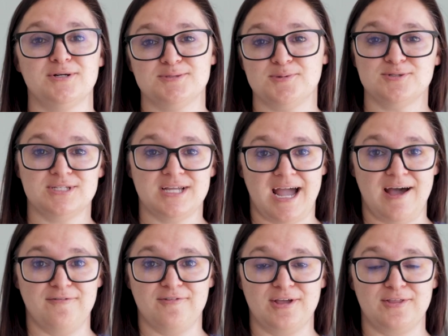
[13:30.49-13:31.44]
We're supposed to
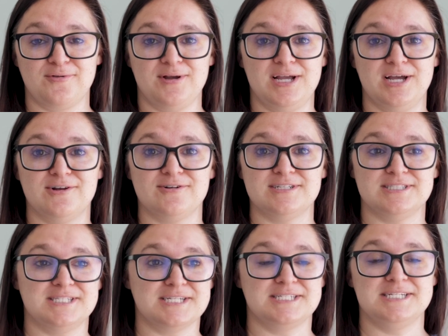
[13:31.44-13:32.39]
have like
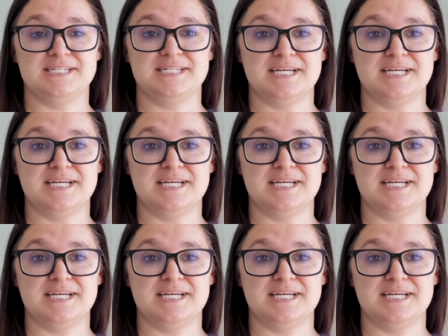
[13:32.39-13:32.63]
360